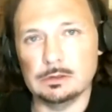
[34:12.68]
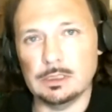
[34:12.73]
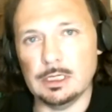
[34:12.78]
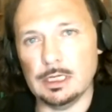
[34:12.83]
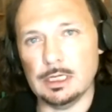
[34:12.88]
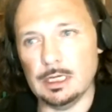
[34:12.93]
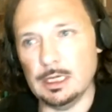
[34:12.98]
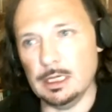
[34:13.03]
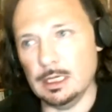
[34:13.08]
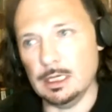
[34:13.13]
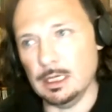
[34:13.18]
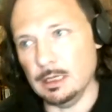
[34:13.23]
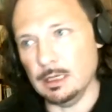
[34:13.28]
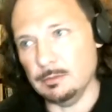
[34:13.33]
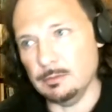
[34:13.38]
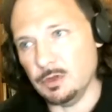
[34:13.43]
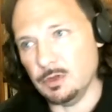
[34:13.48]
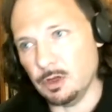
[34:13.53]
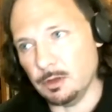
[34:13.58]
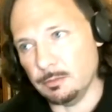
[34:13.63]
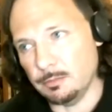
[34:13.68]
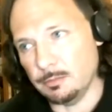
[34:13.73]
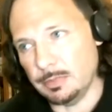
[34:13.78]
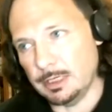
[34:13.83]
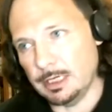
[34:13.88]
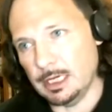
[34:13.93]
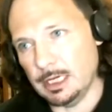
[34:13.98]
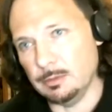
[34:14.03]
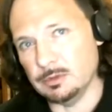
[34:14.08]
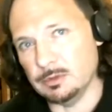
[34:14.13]
not be
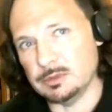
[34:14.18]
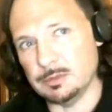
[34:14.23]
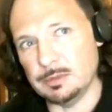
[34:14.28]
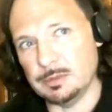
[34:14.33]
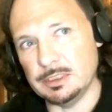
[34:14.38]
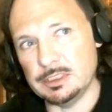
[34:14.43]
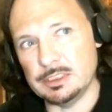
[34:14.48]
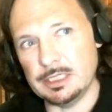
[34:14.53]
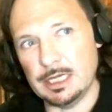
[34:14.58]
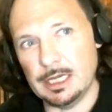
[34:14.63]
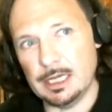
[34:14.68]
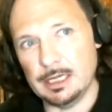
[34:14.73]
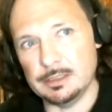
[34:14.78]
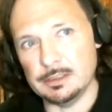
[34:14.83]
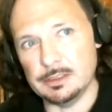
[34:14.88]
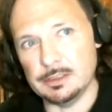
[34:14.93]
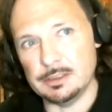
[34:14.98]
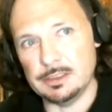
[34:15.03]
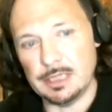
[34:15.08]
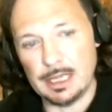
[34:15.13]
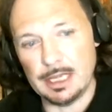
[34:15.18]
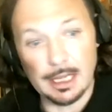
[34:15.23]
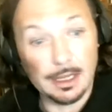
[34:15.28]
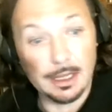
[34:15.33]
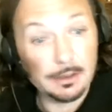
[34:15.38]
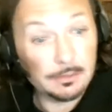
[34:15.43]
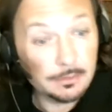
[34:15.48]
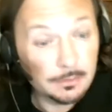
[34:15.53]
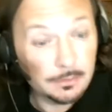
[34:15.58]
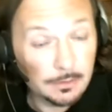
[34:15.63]
able to be shouted
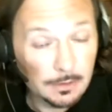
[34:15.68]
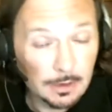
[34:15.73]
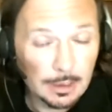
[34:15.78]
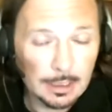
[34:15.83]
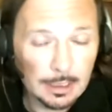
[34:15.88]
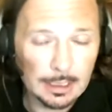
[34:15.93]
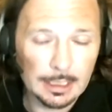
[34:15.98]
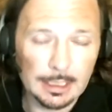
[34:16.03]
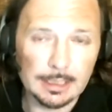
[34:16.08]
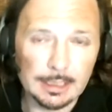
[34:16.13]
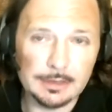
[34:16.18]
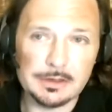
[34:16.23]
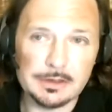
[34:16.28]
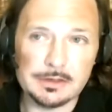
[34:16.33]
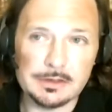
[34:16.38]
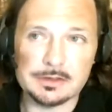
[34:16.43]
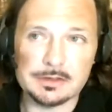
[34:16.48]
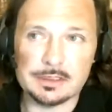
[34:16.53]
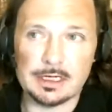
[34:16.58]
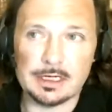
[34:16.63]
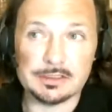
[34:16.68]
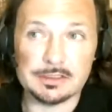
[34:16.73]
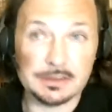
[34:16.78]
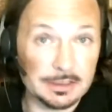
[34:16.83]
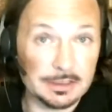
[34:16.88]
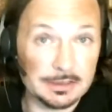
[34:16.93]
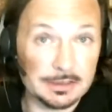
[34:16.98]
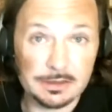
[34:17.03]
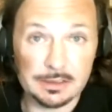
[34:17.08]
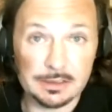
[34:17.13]
down and discuss
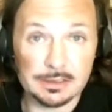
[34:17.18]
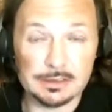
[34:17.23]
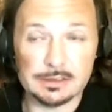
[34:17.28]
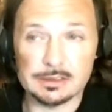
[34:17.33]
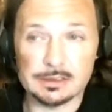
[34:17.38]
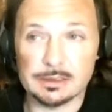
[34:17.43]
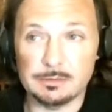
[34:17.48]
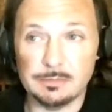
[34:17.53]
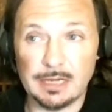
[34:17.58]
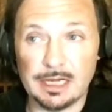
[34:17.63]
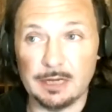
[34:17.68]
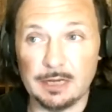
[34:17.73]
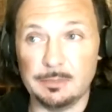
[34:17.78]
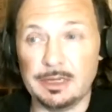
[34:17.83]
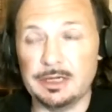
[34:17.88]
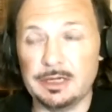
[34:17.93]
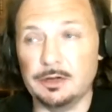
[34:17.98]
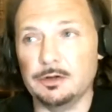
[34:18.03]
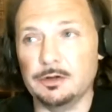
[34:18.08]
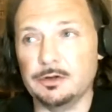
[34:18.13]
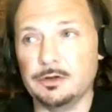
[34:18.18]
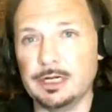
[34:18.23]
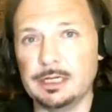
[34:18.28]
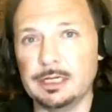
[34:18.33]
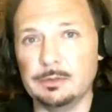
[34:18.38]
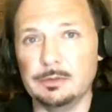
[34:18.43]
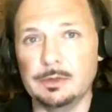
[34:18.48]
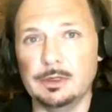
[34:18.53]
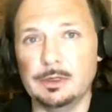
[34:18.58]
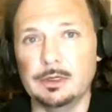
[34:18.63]
these things. May or may not
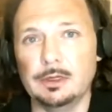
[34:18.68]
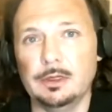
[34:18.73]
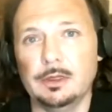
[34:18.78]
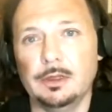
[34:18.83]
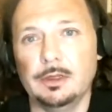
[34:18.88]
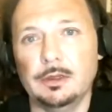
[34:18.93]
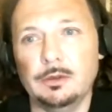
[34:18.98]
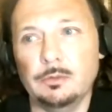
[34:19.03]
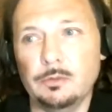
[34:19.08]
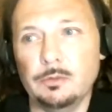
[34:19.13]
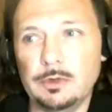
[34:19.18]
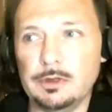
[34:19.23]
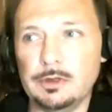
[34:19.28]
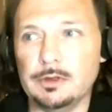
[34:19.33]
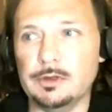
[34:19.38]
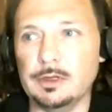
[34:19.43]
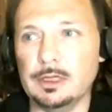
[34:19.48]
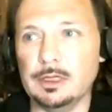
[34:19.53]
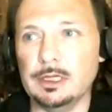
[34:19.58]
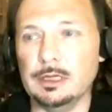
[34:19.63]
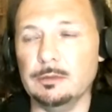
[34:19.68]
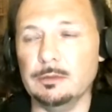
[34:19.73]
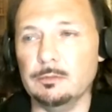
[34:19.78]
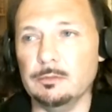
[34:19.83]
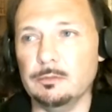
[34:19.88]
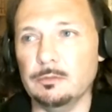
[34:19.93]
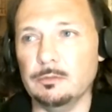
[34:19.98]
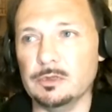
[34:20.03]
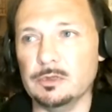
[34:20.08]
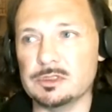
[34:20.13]
agree with
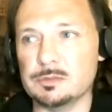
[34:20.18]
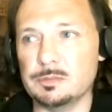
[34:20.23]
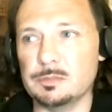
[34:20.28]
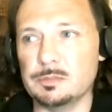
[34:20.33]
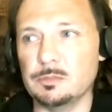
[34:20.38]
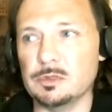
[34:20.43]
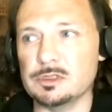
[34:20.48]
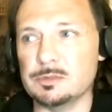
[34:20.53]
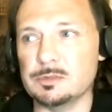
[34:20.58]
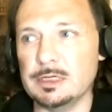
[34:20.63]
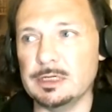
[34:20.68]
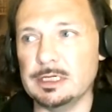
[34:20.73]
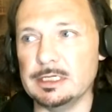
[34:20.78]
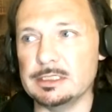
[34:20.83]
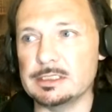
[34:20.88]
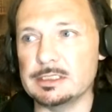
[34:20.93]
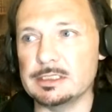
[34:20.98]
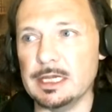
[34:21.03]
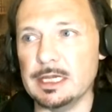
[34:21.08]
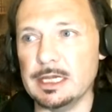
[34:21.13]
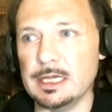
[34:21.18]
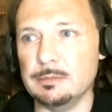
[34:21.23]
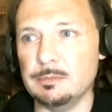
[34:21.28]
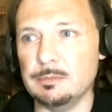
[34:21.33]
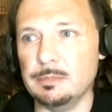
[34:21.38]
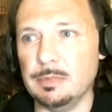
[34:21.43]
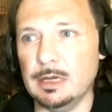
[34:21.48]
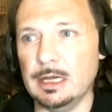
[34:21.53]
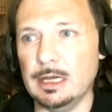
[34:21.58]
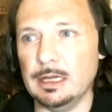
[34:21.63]
what's being said,
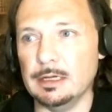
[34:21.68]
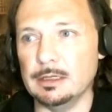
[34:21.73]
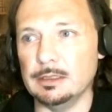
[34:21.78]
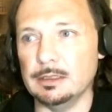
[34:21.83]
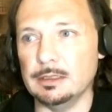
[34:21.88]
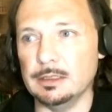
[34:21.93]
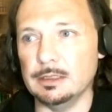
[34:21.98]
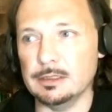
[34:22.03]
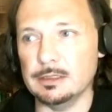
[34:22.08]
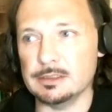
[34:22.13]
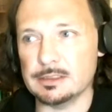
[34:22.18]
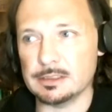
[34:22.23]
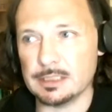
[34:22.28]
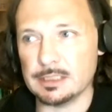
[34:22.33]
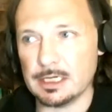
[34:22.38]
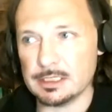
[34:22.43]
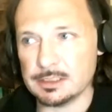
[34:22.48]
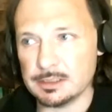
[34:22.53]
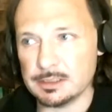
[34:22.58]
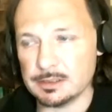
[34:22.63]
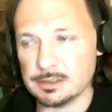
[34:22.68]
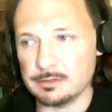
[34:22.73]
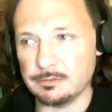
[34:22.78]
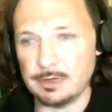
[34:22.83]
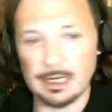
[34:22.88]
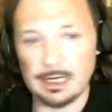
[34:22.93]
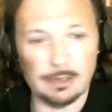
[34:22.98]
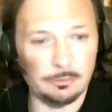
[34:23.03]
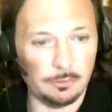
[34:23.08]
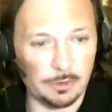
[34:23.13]
but you know, discussions
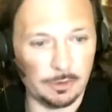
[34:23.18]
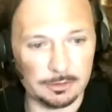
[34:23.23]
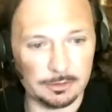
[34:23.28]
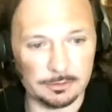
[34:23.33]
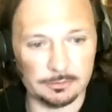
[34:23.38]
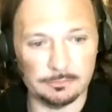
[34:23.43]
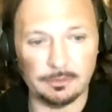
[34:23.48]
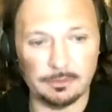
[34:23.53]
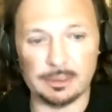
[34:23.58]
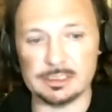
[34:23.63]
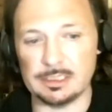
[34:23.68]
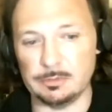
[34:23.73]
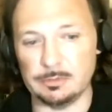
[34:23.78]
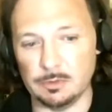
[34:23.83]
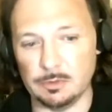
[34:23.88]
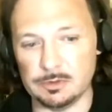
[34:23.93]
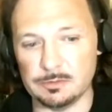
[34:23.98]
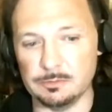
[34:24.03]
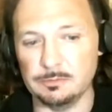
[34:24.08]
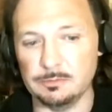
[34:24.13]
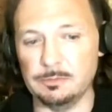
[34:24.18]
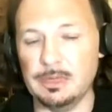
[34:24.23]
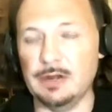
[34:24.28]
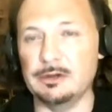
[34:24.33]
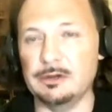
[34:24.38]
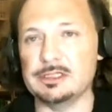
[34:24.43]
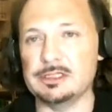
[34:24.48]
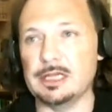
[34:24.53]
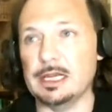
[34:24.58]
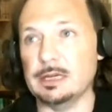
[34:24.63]
around what, for example, what
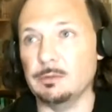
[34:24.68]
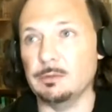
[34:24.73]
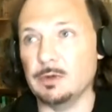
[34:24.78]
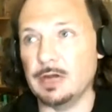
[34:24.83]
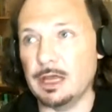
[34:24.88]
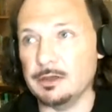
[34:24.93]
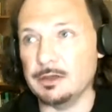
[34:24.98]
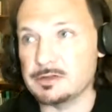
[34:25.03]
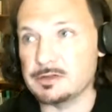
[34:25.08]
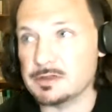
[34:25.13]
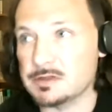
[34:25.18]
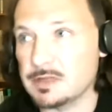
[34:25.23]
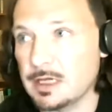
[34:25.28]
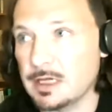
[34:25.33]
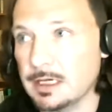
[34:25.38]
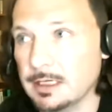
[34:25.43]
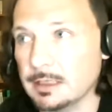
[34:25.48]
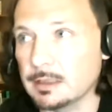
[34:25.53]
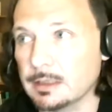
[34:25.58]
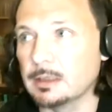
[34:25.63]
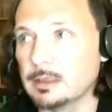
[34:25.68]
Mary's saying, what others are saying.